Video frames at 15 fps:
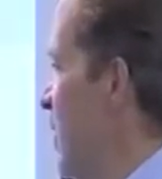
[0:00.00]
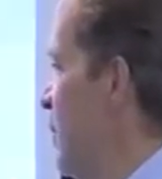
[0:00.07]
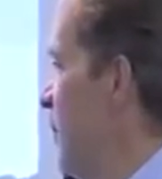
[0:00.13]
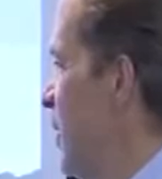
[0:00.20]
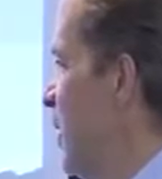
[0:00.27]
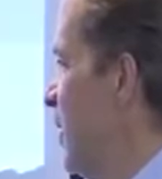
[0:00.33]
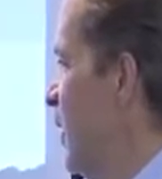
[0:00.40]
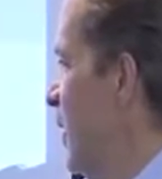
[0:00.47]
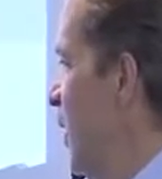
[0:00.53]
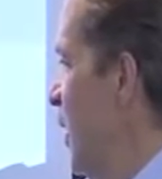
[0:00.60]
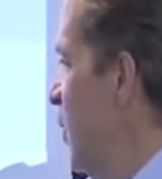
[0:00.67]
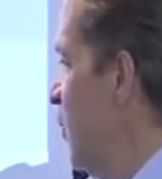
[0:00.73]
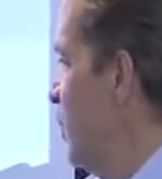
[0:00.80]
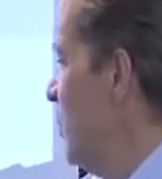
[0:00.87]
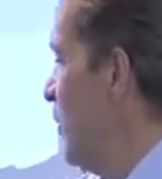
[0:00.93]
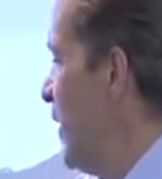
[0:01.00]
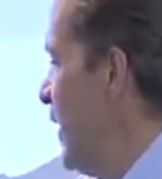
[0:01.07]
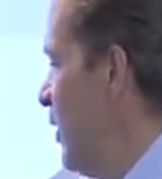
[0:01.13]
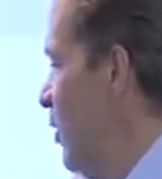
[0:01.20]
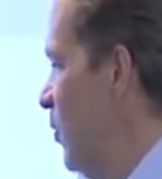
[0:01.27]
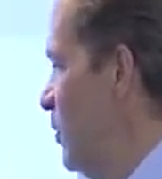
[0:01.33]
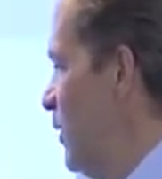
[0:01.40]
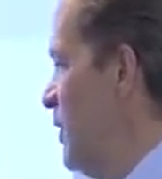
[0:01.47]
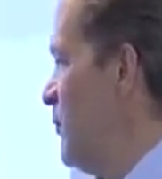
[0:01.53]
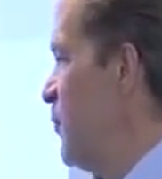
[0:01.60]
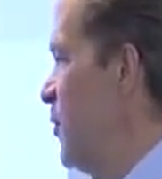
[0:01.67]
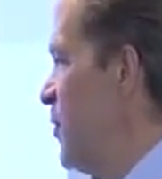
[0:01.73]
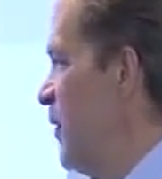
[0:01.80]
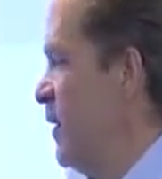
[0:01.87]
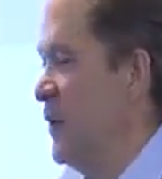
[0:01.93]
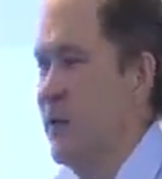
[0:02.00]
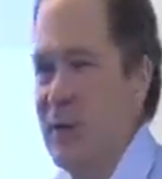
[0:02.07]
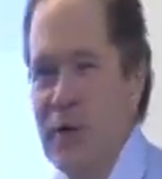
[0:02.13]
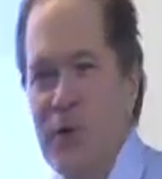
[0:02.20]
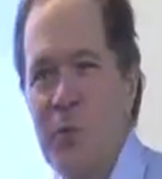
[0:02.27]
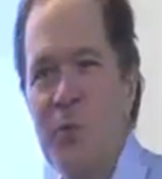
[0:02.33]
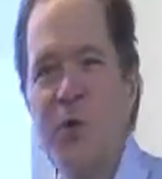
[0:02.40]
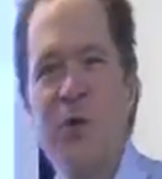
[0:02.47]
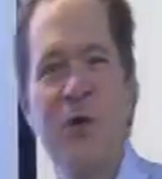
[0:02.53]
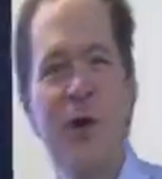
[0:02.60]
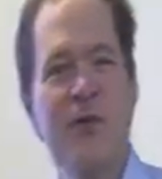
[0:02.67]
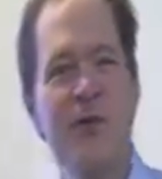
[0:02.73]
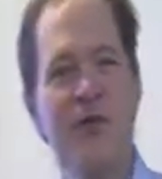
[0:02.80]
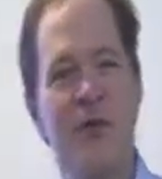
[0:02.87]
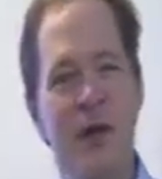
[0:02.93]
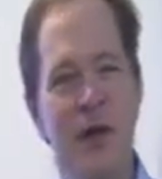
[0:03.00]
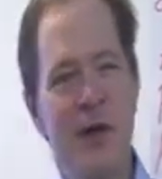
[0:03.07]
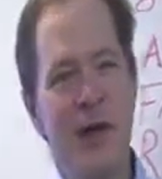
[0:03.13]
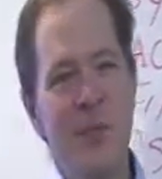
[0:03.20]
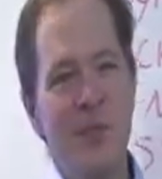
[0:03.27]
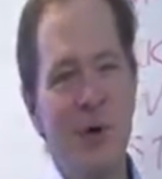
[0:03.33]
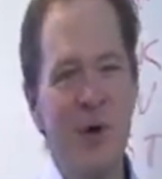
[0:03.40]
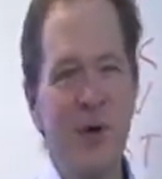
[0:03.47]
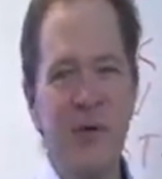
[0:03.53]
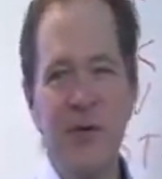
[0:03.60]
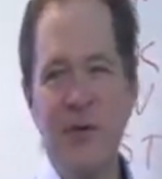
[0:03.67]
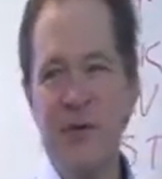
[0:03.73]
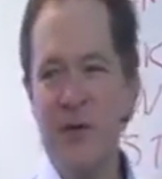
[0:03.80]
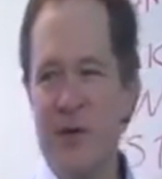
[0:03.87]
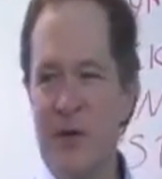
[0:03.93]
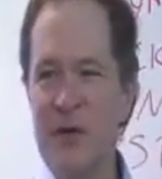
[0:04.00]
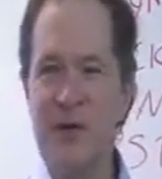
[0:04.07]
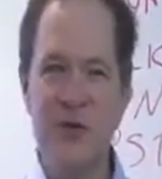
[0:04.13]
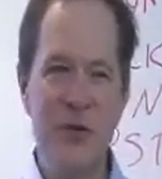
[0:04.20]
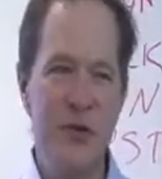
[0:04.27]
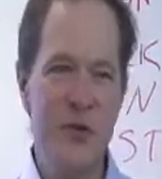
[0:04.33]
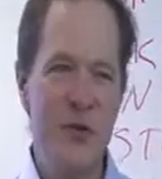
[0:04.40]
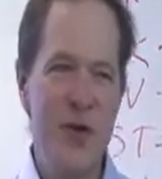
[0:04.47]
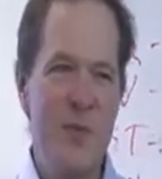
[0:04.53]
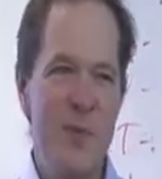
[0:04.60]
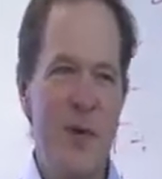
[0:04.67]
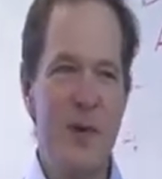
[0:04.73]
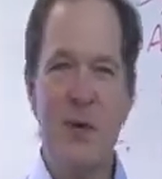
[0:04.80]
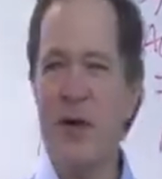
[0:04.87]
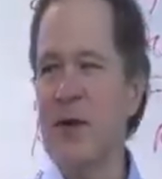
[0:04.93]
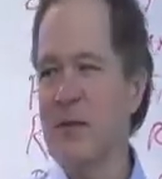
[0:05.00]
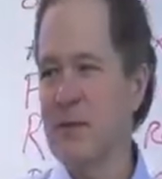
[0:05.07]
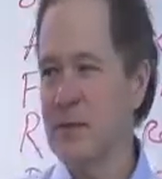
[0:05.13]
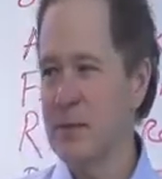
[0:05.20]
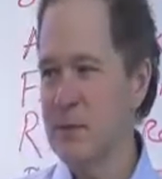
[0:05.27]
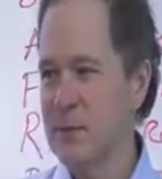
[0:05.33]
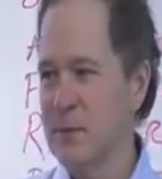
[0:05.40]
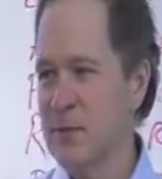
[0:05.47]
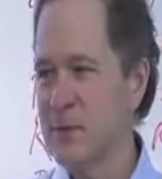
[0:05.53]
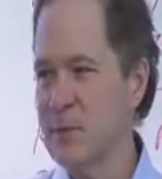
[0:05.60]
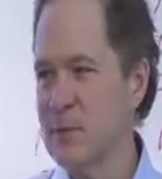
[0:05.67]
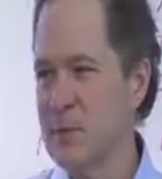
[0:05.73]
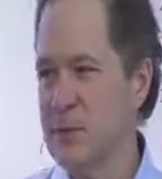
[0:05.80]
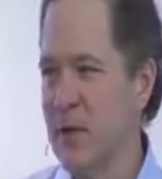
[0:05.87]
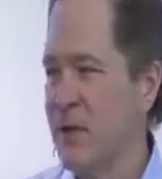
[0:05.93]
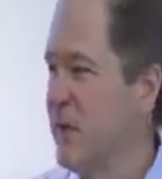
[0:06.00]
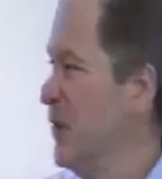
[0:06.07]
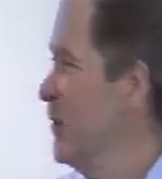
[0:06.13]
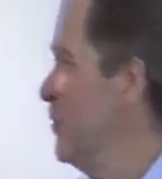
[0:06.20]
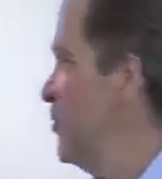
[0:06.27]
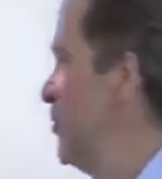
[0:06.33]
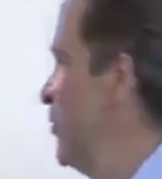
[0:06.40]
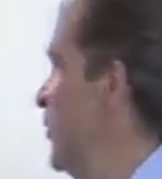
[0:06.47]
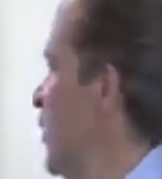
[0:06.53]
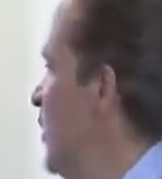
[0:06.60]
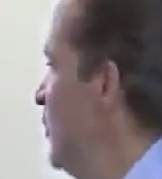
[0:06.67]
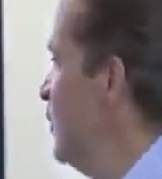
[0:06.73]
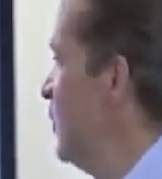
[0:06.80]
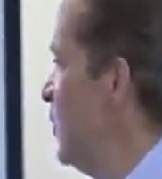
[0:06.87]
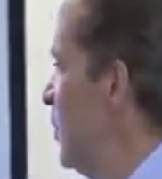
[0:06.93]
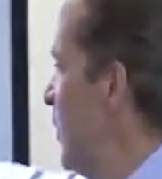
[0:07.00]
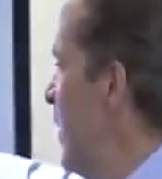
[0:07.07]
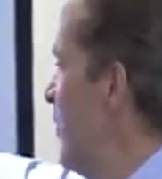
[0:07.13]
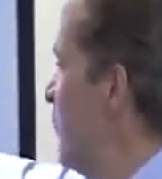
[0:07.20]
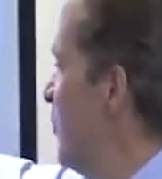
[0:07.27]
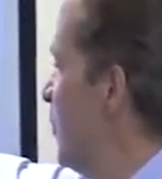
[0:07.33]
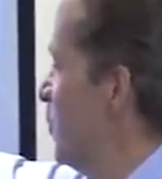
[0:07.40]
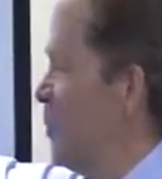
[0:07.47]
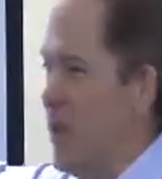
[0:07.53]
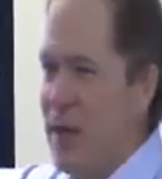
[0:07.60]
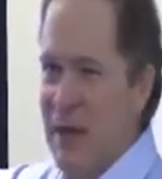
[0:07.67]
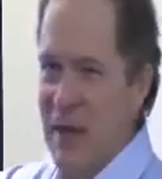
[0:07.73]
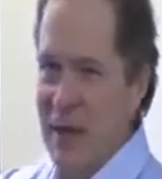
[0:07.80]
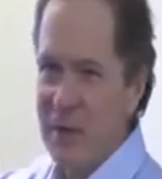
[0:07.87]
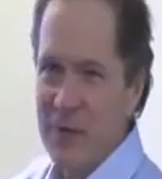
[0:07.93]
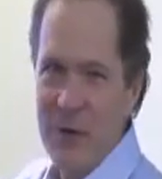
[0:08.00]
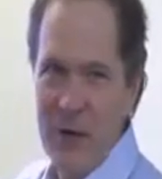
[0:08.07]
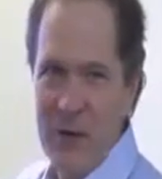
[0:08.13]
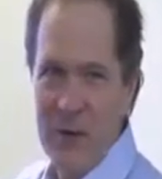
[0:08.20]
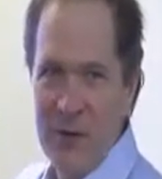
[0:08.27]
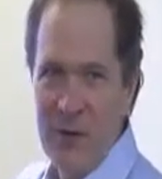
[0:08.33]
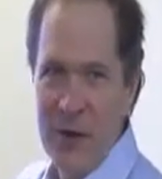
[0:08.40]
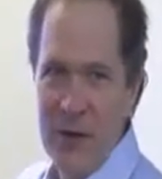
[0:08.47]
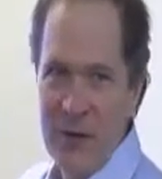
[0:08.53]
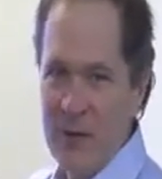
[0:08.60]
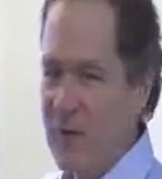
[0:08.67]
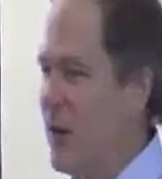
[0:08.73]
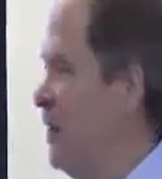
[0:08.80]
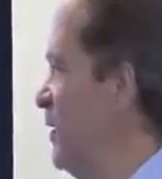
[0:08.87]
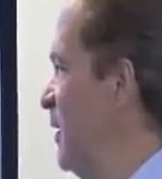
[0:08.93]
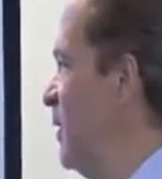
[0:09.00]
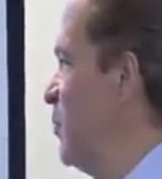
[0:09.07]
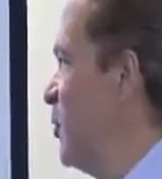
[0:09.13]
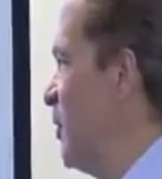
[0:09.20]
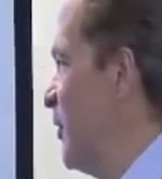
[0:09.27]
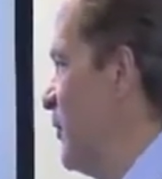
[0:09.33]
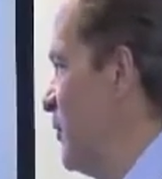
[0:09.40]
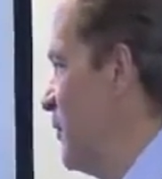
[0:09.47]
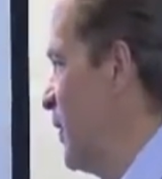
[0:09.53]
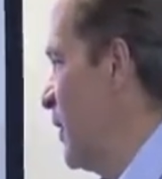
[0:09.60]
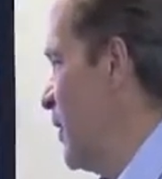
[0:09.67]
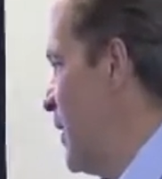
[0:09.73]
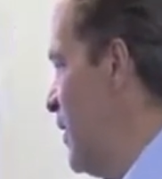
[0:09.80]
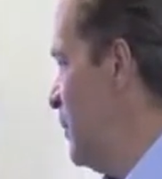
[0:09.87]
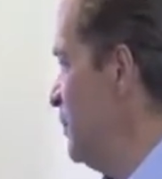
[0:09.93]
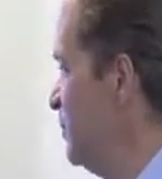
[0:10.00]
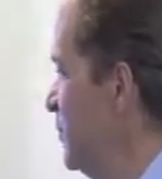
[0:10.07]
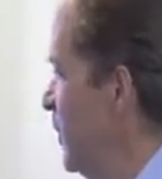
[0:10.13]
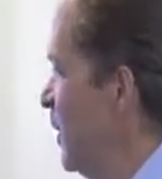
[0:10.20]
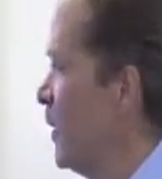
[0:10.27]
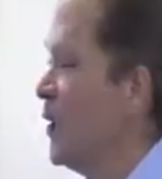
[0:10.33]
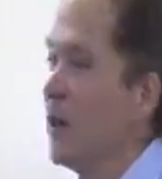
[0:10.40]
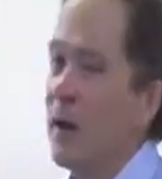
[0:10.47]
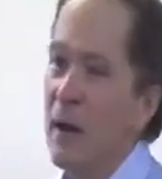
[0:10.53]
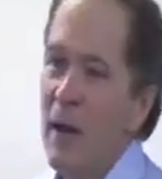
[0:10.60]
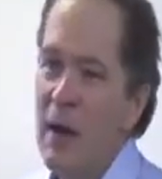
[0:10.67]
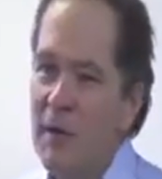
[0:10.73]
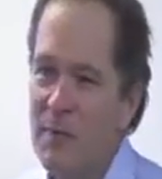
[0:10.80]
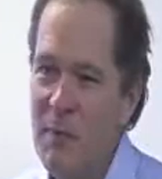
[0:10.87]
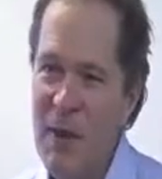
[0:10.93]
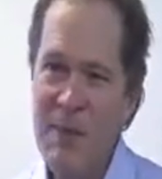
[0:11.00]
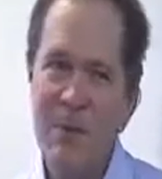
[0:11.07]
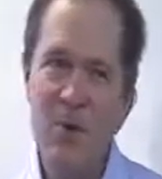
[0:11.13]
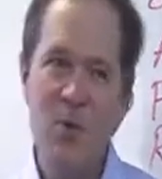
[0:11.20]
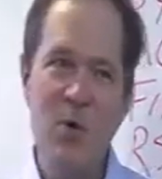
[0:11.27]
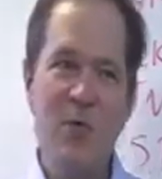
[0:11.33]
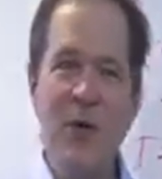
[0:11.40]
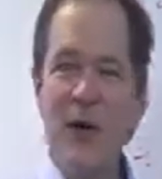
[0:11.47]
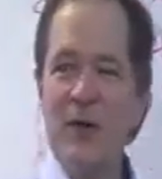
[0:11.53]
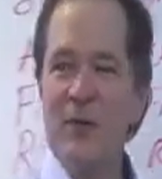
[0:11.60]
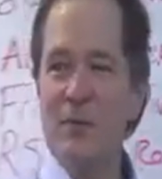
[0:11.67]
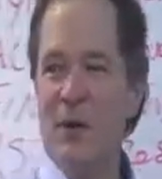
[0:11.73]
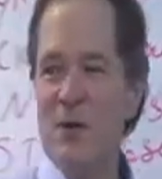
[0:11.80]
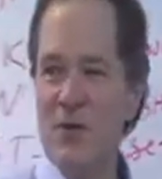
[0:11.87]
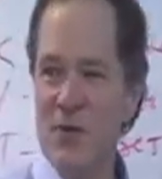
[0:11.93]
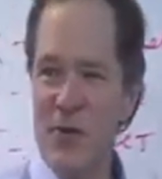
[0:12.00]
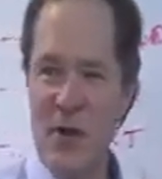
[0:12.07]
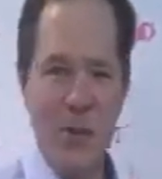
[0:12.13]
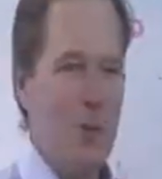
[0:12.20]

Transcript: them. Here we're looking only for things under Progressive.com. Progressive is an insurance company, right? They sell insurance. So we're looking for PDFs on sites ending in Progressive.com, and maybe we'll find some interesting